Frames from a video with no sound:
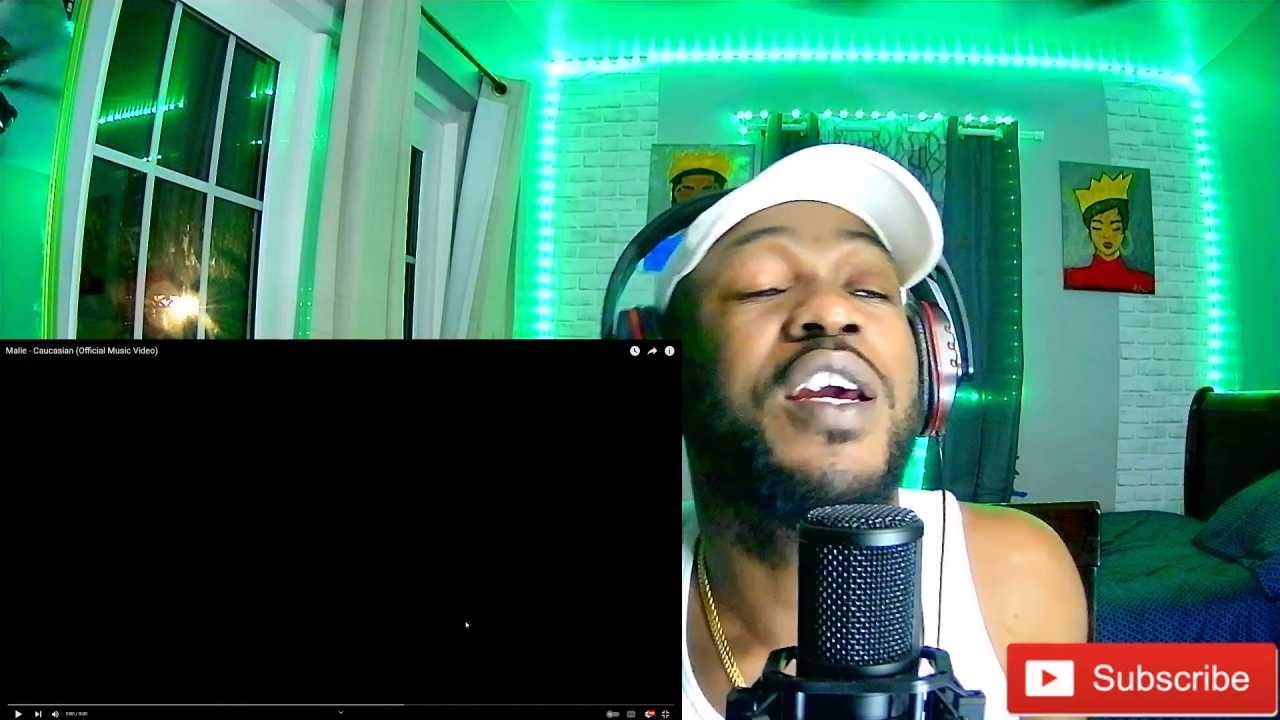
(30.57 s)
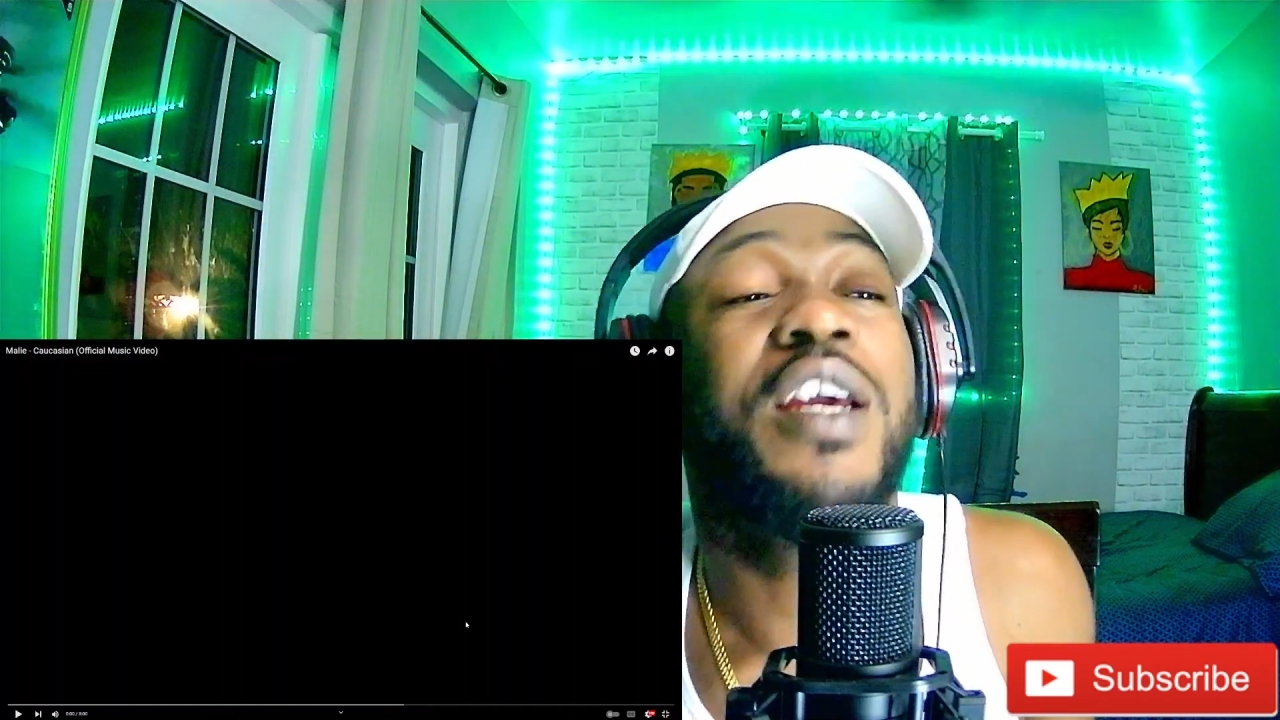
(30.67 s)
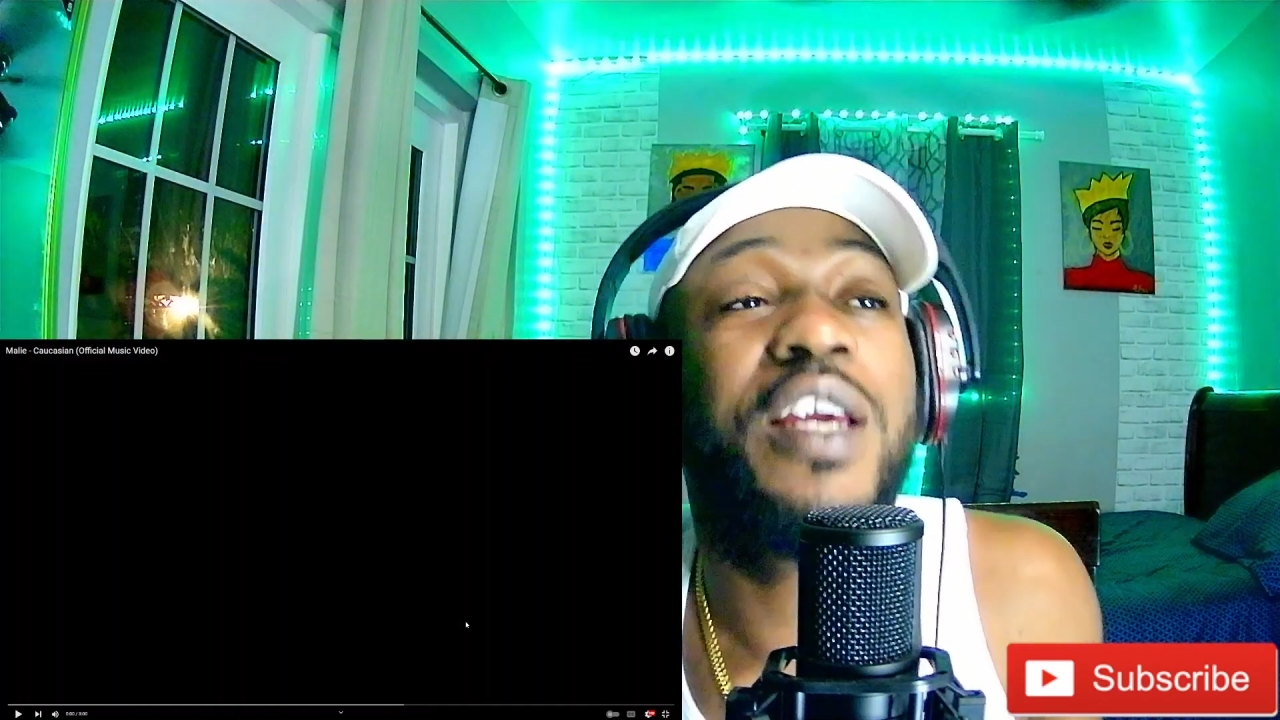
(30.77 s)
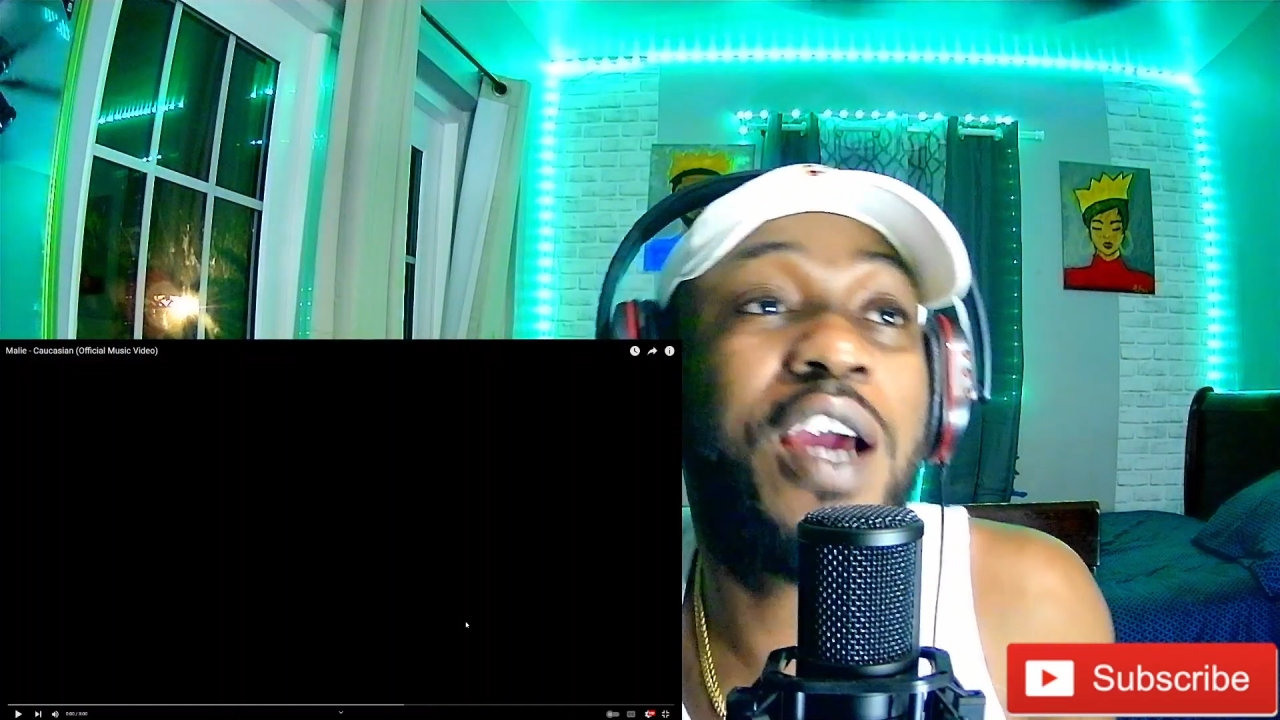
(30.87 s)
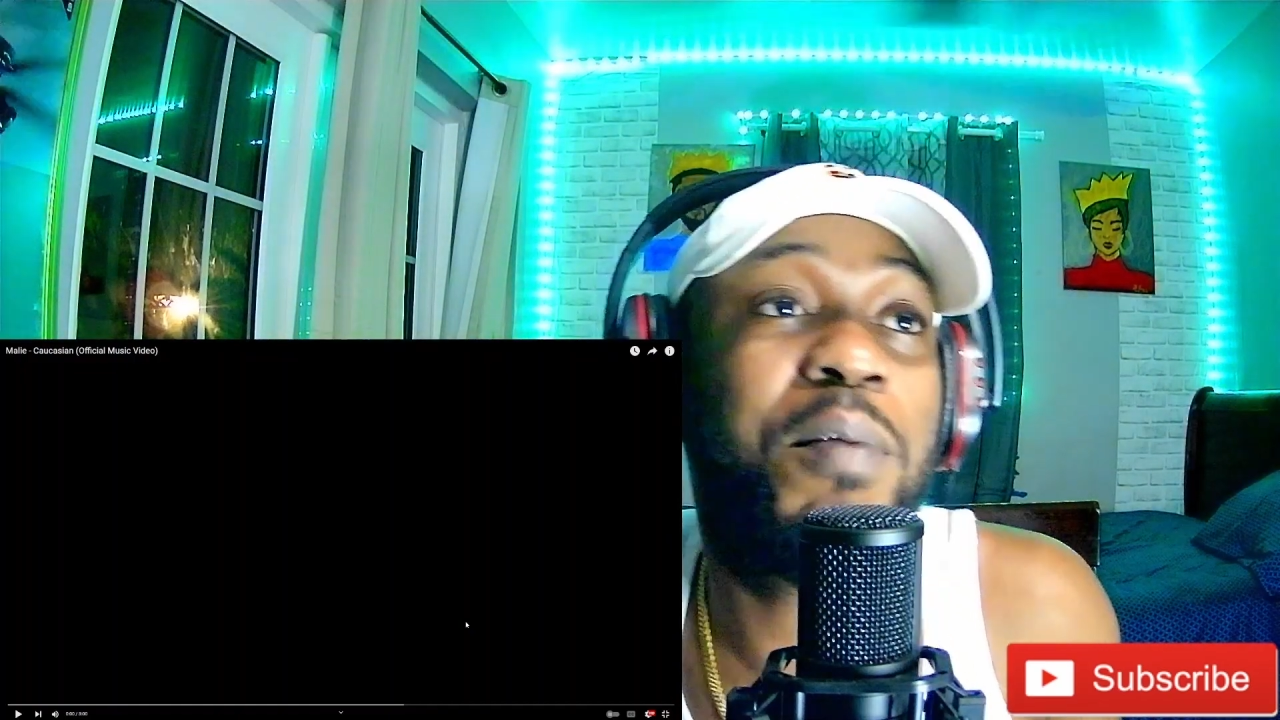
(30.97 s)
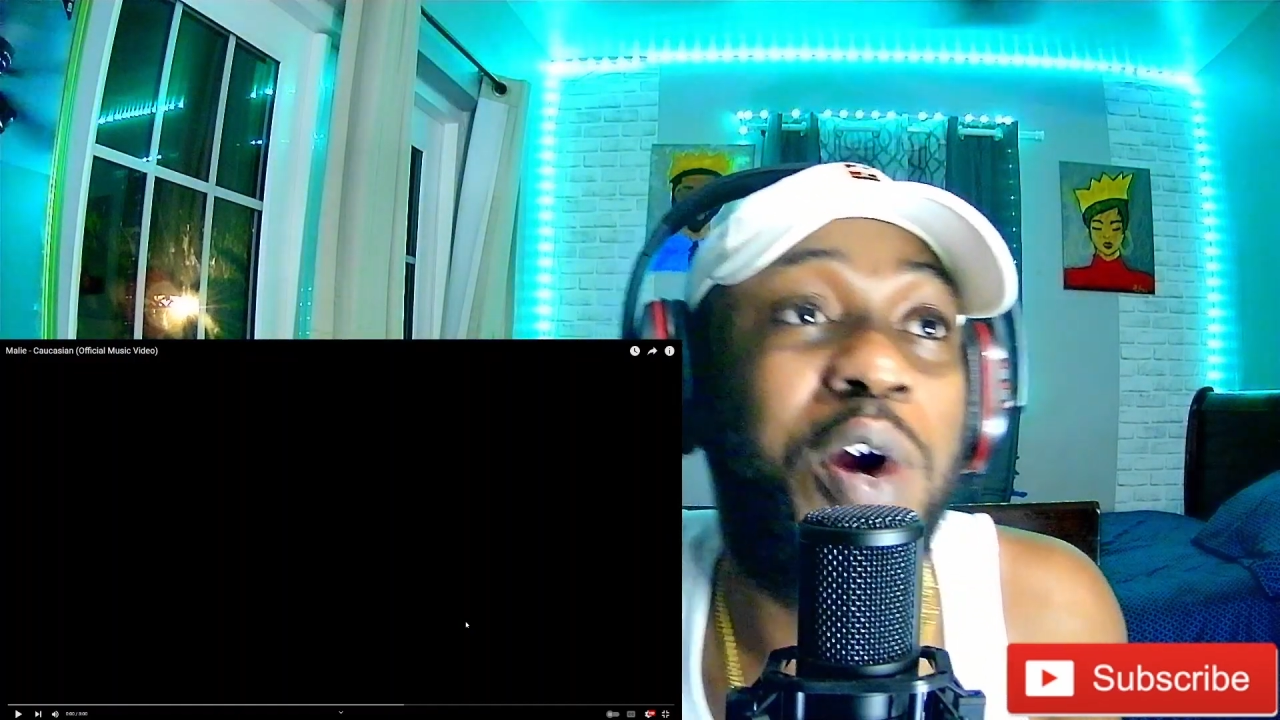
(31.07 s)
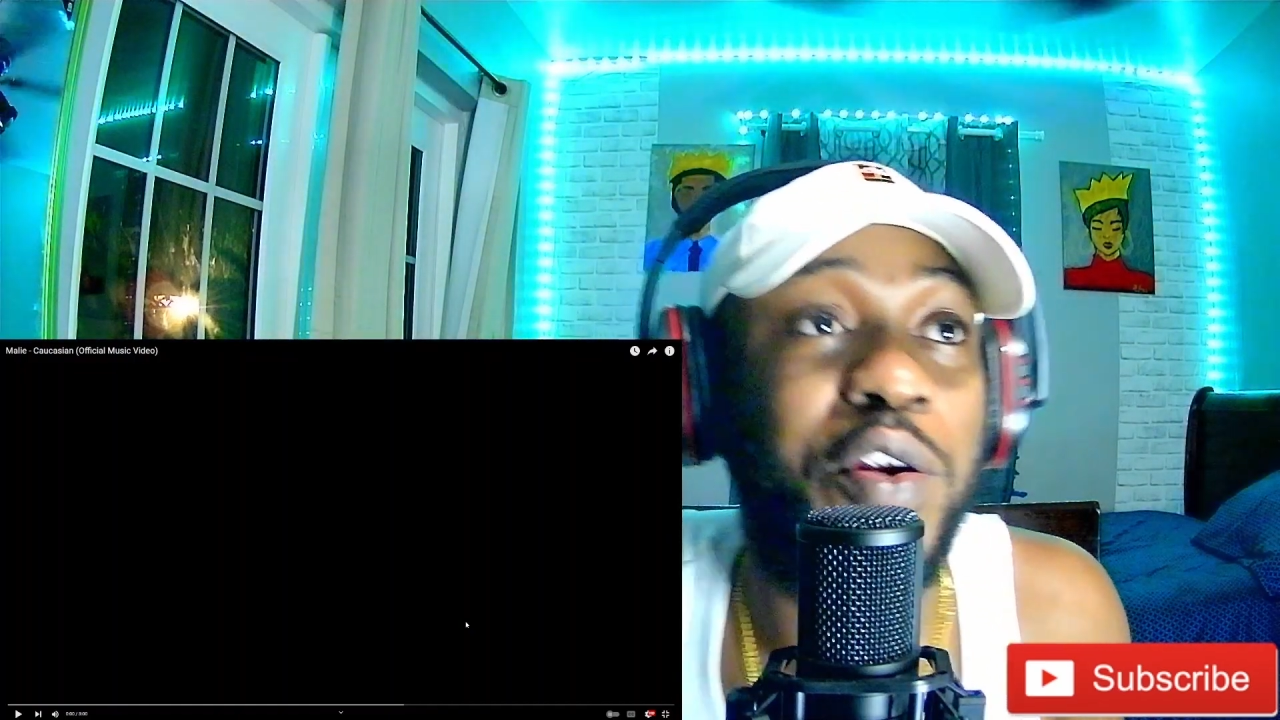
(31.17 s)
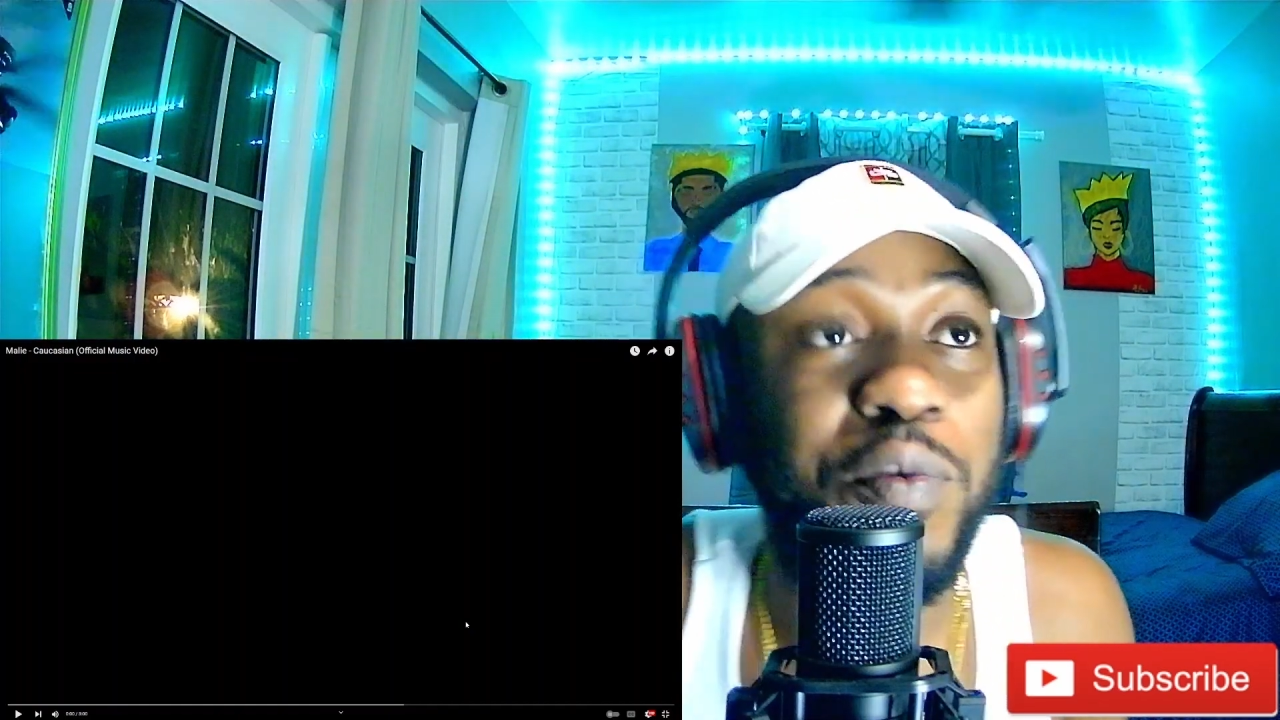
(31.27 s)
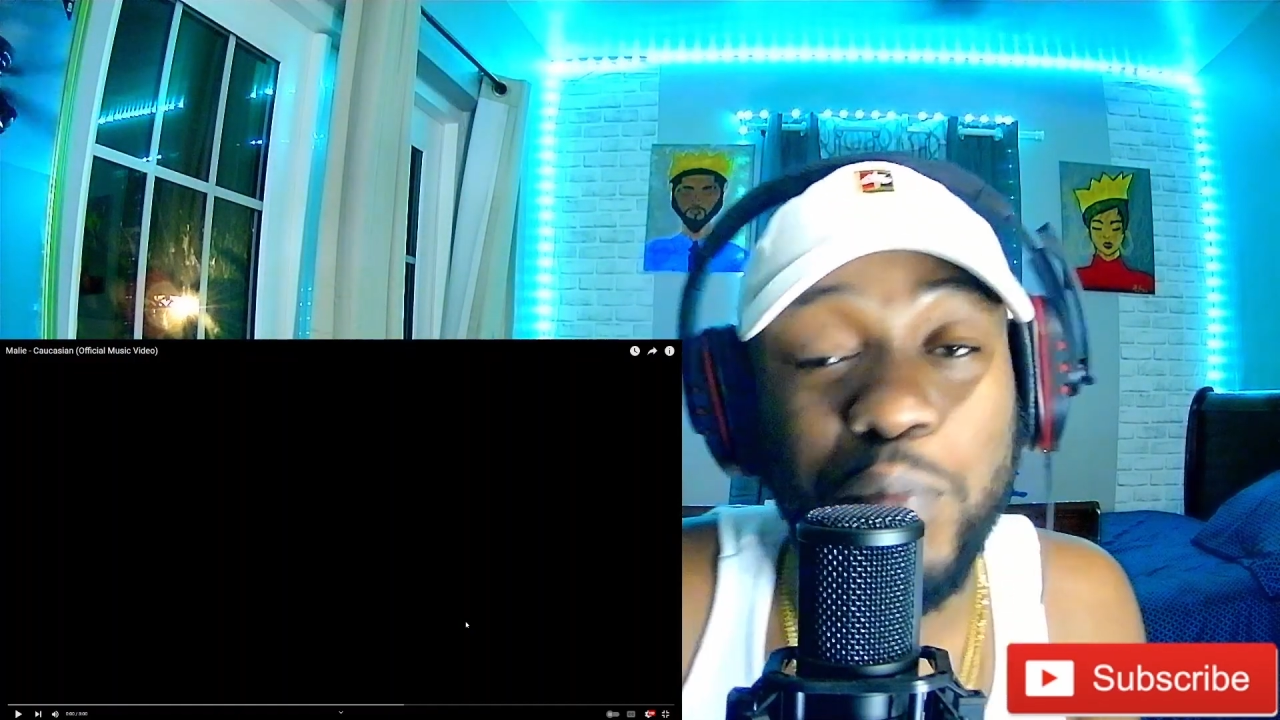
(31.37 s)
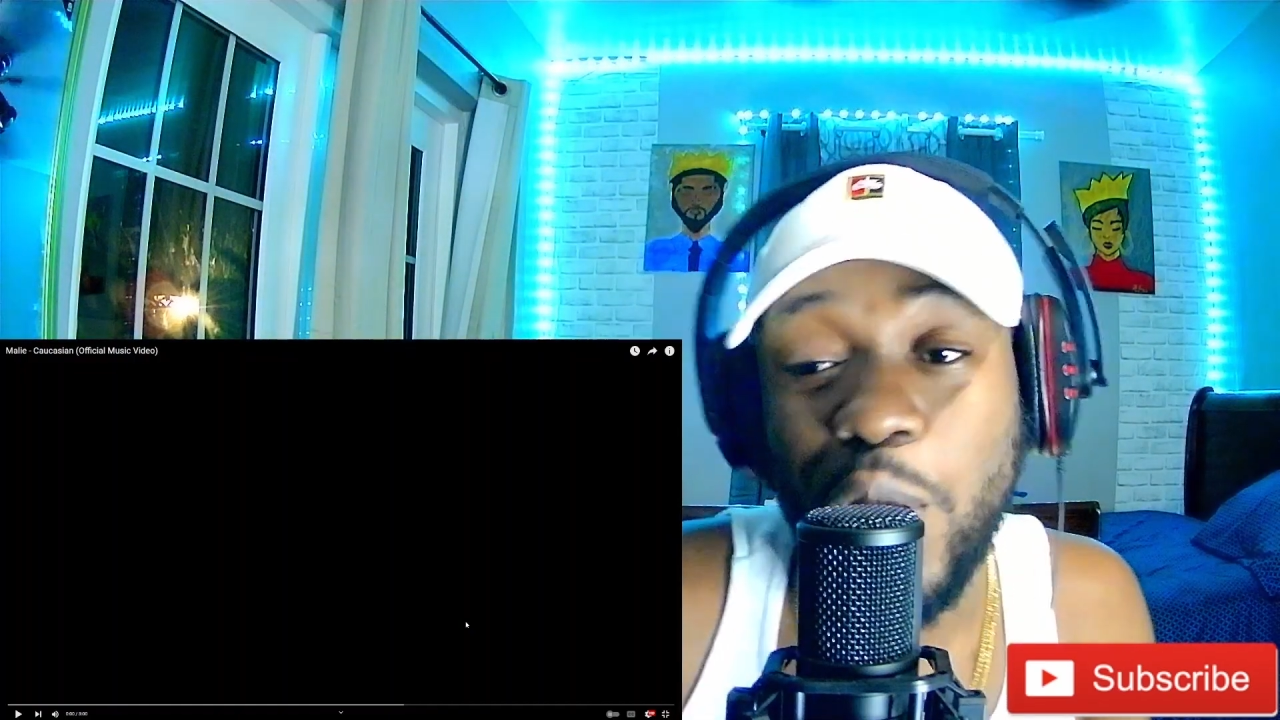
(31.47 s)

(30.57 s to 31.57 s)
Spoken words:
Yeah, man, you probably